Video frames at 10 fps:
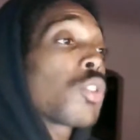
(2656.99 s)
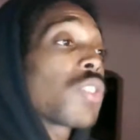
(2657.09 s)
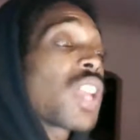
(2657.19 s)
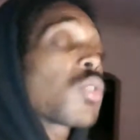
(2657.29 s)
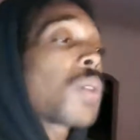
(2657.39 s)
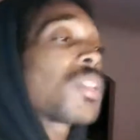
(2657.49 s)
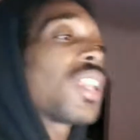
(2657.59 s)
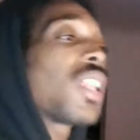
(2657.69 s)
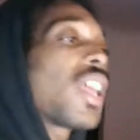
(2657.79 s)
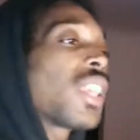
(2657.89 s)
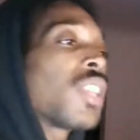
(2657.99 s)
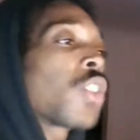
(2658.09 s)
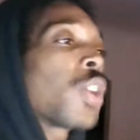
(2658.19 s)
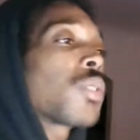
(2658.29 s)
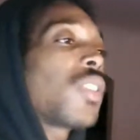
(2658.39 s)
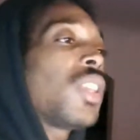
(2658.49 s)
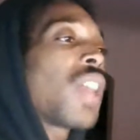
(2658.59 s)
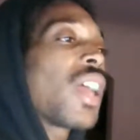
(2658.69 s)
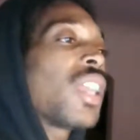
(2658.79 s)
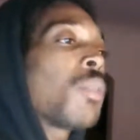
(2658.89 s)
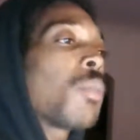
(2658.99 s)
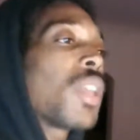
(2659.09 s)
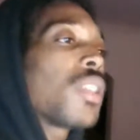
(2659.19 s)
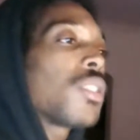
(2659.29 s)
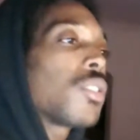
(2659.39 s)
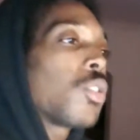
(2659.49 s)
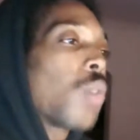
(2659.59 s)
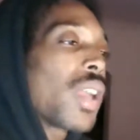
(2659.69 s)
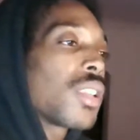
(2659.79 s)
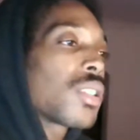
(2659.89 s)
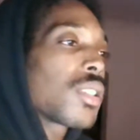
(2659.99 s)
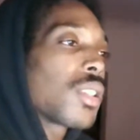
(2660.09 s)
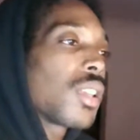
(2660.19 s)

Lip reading: So that's what I'm saying. Like in terms of he not MMA's greatest.